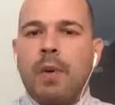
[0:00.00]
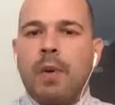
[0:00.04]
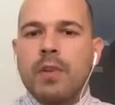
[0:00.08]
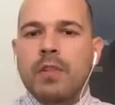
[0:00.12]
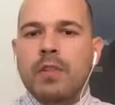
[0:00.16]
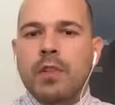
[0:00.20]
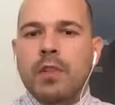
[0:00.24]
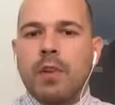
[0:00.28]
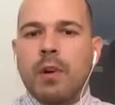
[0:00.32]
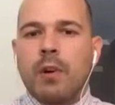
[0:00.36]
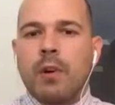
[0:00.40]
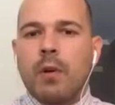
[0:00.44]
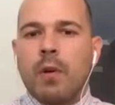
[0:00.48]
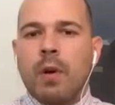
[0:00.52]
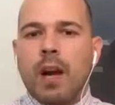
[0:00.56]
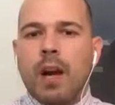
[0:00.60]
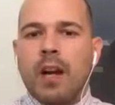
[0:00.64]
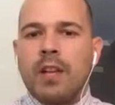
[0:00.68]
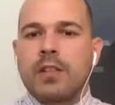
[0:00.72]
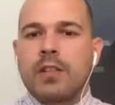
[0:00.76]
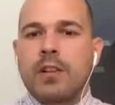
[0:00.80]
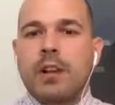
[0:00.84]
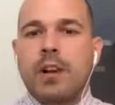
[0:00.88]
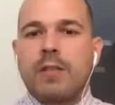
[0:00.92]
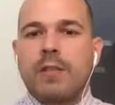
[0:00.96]
So I
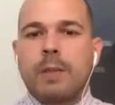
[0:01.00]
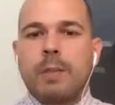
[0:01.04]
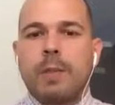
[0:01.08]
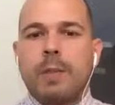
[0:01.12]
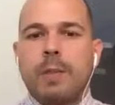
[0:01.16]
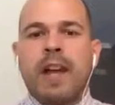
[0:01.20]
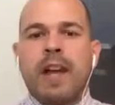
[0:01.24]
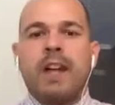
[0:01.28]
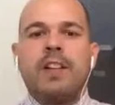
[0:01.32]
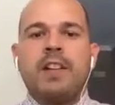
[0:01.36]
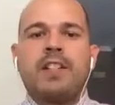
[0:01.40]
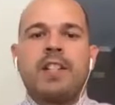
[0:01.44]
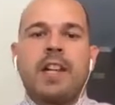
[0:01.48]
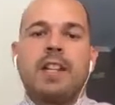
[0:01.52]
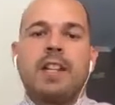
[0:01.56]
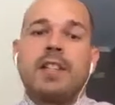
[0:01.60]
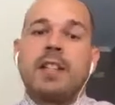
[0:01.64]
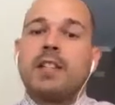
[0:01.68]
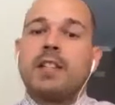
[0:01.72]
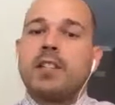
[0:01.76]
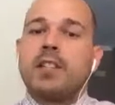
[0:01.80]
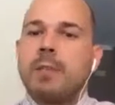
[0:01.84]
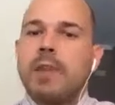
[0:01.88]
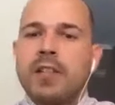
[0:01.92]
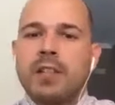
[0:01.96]
started off as biology. I
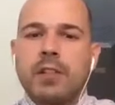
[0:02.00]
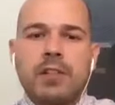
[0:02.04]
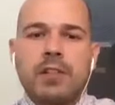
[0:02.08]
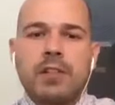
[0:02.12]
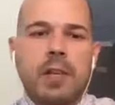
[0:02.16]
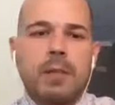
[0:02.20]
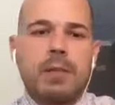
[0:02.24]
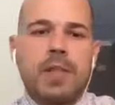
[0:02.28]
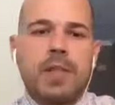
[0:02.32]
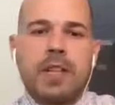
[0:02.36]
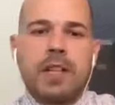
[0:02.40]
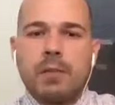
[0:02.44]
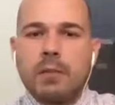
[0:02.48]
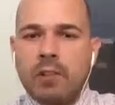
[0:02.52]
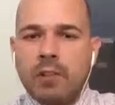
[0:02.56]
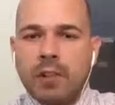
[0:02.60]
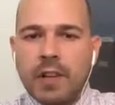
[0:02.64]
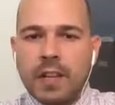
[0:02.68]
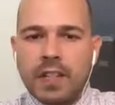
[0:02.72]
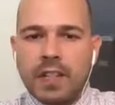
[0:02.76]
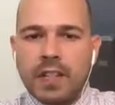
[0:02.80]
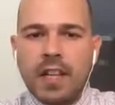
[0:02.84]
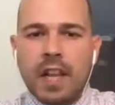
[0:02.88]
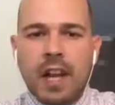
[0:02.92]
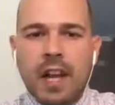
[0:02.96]
did some internships. I did
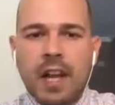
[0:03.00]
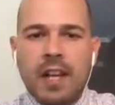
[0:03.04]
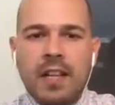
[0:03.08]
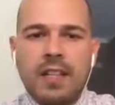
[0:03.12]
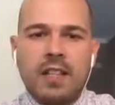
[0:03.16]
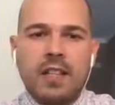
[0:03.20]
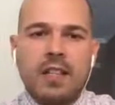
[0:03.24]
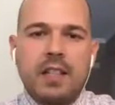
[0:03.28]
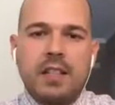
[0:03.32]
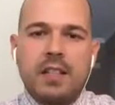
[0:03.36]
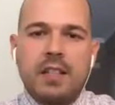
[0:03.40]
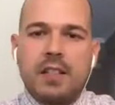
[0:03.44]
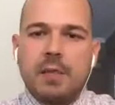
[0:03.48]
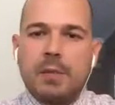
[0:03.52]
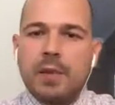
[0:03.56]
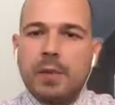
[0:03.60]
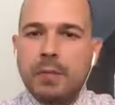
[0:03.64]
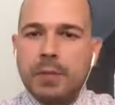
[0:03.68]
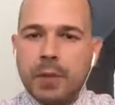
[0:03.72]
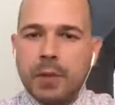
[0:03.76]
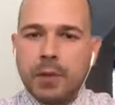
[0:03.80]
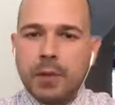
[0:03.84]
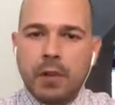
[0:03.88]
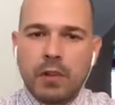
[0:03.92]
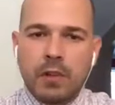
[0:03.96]
marine science. I did some
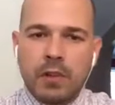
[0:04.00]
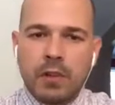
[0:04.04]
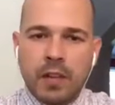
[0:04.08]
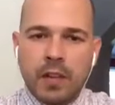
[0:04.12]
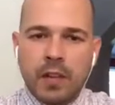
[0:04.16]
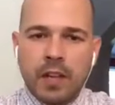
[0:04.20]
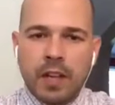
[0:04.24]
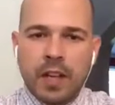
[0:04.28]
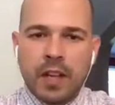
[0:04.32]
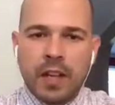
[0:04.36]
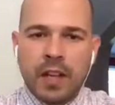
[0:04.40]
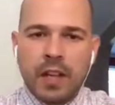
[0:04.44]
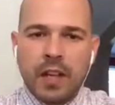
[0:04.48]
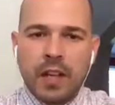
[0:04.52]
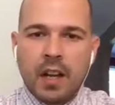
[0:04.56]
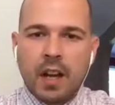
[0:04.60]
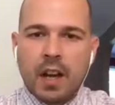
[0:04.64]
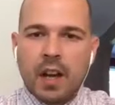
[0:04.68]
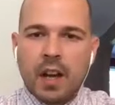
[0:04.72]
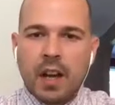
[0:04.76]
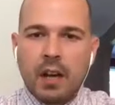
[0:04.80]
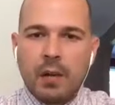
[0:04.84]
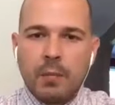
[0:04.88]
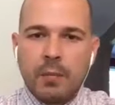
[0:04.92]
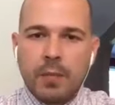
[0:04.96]
computer learning
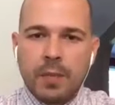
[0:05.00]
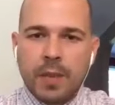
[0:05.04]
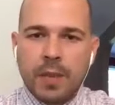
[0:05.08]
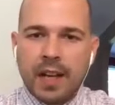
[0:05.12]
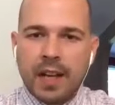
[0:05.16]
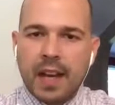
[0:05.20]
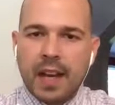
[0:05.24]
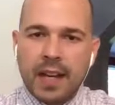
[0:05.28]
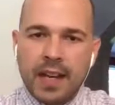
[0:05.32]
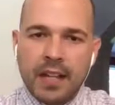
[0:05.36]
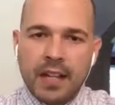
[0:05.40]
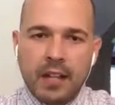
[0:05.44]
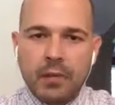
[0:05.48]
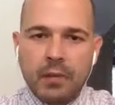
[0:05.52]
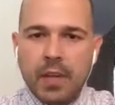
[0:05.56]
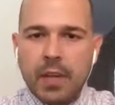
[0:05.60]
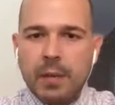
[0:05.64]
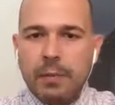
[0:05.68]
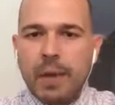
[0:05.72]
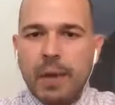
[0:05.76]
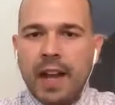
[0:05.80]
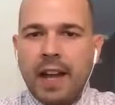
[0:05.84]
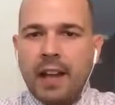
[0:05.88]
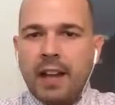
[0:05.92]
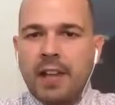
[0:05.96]
that kind of
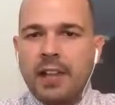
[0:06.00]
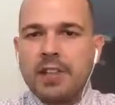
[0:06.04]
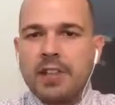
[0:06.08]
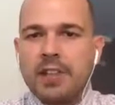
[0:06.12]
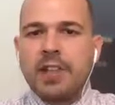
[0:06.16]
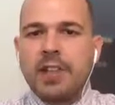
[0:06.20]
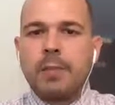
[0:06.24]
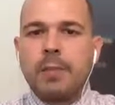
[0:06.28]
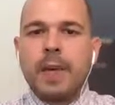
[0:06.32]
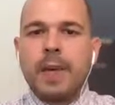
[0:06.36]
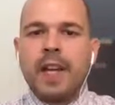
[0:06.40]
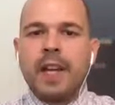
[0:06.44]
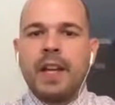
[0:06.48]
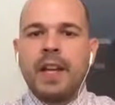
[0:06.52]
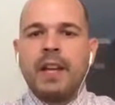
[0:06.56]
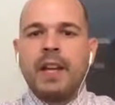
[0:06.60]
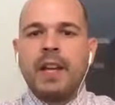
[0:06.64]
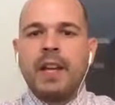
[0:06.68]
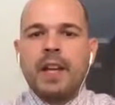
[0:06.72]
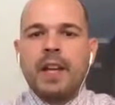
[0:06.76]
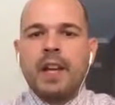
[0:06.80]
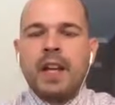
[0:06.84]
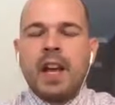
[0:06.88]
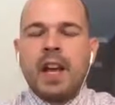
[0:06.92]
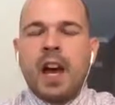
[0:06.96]
integrated biology a bit.
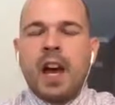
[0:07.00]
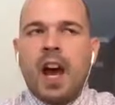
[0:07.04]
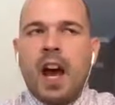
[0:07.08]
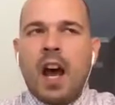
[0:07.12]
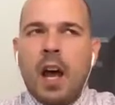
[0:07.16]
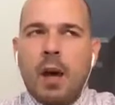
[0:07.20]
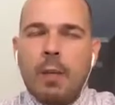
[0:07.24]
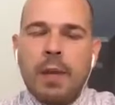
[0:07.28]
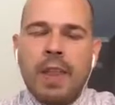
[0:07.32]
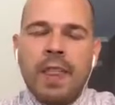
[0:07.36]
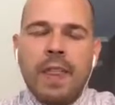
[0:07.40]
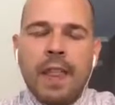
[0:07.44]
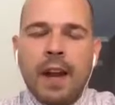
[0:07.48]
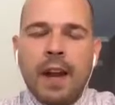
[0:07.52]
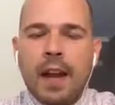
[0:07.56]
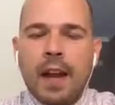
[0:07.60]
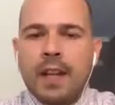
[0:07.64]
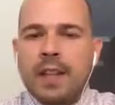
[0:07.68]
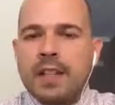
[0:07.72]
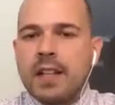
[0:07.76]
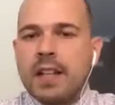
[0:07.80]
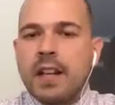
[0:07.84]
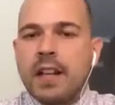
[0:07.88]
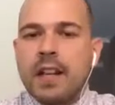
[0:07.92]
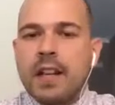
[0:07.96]
And then I
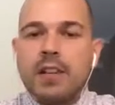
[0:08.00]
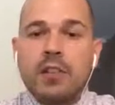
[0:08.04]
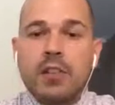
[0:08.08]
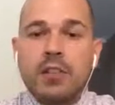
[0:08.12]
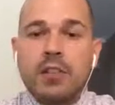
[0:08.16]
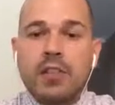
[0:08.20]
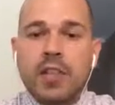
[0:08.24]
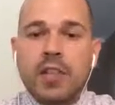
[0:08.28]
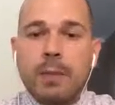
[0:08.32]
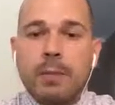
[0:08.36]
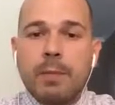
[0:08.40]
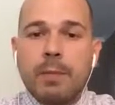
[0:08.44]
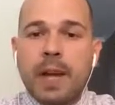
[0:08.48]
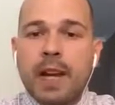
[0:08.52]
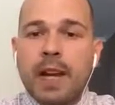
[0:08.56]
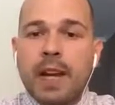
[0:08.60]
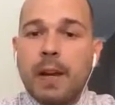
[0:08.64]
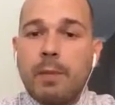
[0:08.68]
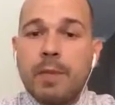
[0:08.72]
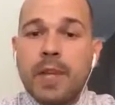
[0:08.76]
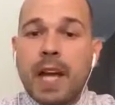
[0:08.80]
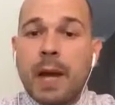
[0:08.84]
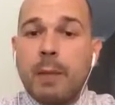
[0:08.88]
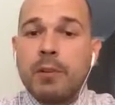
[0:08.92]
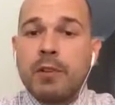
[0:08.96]
did an internship at an
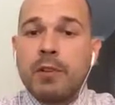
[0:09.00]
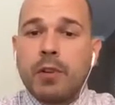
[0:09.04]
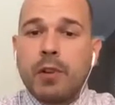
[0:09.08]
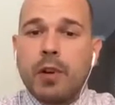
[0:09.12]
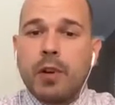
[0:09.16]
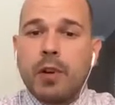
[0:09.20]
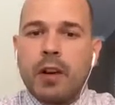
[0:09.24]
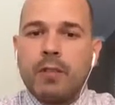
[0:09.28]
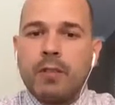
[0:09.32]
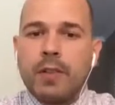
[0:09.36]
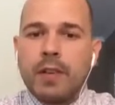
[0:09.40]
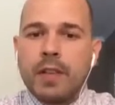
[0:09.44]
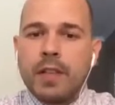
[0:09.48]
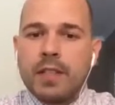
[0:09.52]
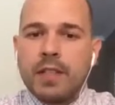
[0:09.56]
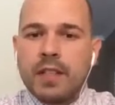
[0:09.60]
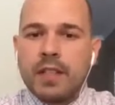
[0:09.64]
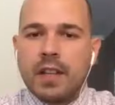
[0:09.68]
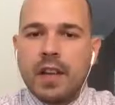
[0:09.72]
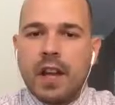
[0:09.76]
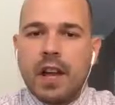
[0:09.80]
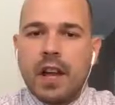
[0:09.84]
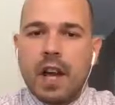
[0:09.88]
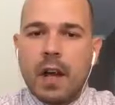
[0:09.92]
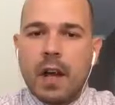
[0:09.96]
optometry office
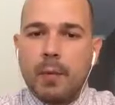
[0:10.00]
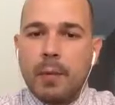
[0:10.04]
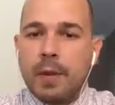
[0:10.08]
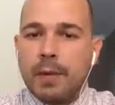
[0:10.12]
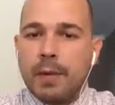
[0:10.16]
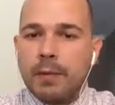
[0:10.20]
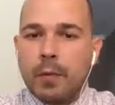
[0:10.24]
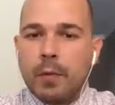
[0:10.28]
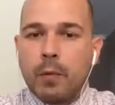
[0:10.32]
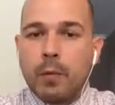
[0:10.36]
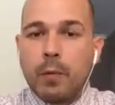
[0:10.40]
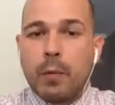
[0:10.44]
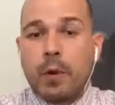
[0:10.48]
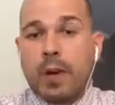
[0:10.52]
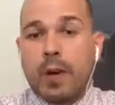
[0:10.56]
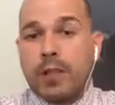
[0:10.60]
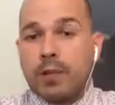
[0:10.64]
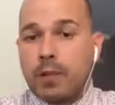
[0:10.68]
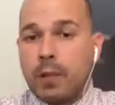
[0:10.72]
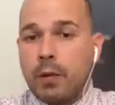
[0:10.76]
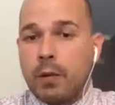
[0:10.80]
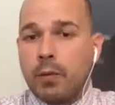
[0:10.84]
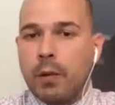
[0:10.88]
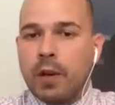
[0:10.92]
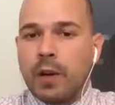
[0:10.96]
who I
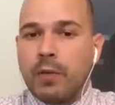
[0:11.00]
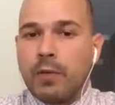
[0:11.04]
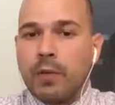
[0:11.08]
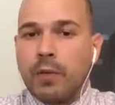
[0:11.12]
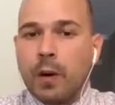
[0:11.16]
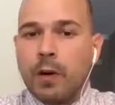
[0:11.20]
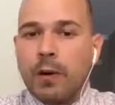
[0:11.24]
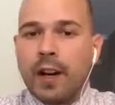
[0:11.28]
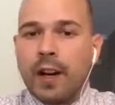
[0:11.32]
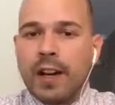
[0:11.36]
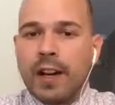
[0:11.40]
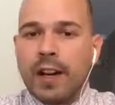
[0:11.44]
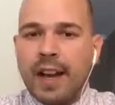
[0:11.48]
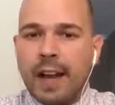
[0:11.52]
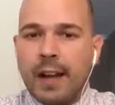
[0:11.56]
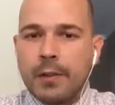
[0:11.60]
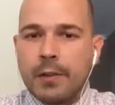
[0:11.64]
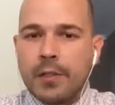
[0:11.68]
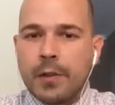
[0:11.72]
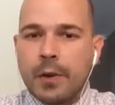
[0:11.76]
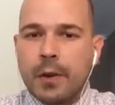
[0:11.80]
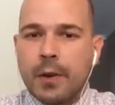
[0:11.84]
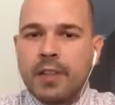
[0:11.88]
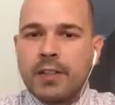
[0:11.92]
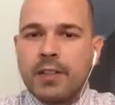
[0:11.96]
still work for right now.
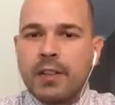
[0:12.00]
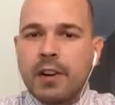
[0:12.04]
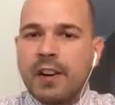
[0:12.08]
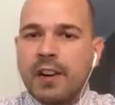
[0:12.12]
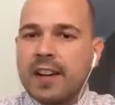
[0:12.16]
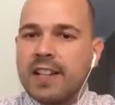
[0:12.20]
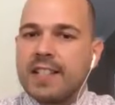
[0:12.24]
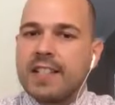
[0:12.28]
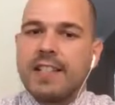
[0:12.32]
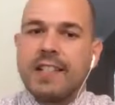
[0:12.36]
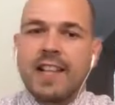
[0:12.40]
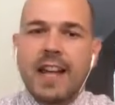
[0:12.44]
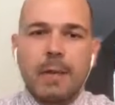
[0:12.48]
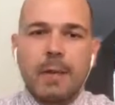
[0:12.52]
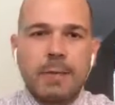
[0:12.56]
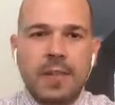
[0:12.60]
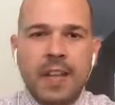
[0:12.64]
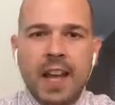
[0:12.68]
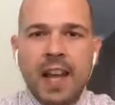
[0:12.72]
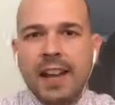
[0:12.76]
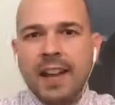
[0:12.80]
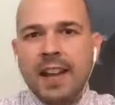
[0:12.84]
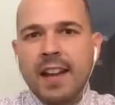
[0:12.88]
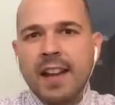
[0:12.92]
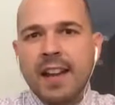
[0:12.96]
So I started as a lab
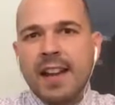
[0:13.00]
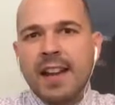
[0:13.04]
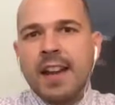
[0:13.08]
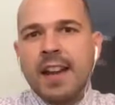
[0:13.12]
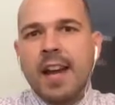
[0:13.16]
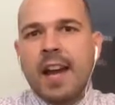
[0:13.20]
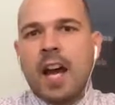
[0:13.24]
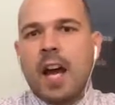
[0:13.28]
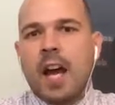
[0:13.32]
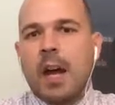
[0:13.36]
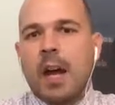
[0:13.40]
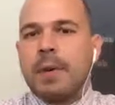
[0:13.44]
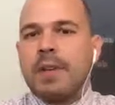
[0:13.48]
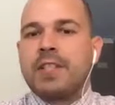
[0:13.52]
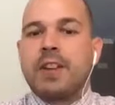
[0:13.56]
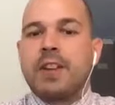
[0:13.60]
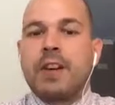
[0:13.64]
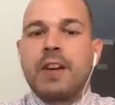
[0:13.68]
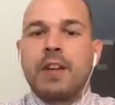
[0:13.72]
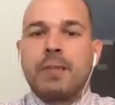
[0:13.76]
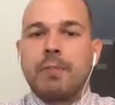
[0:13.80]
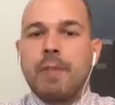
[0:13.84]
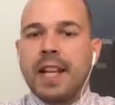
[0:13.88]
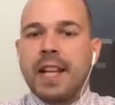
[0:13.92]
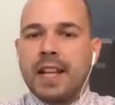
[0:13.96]
tech. I
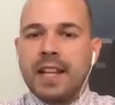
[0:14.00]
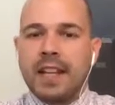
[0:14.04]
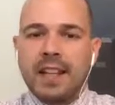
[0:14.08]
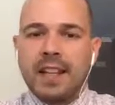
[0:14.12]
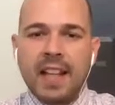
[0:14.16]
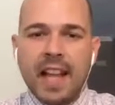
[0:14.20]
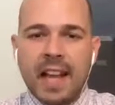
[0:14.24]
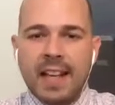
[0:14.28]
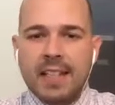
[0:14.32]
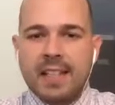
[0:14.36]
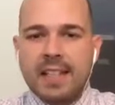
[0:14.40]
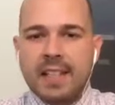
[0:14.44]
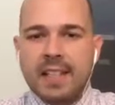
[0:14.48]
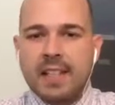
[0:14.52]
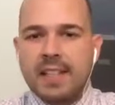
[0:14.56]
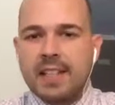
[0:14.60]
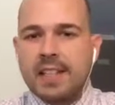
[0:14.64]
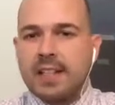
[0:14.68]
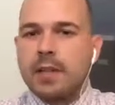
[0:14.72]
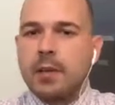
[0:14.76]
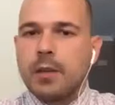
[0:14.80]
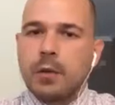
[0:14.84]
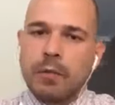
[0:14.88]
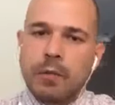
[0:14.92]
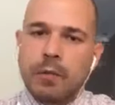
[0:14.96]
started making glasses
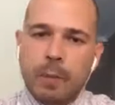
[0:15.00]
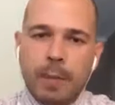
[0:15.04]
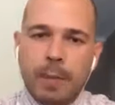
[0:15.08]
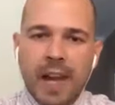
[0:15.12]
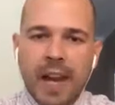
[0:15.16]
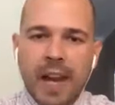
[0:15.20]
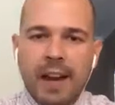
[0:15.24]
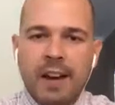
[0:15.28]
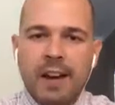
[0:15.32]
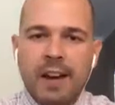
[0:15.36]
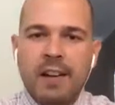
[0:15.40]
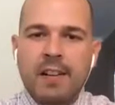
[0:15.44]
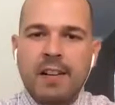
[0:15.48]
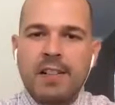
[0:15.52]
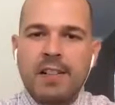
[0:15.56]
and doing repairs,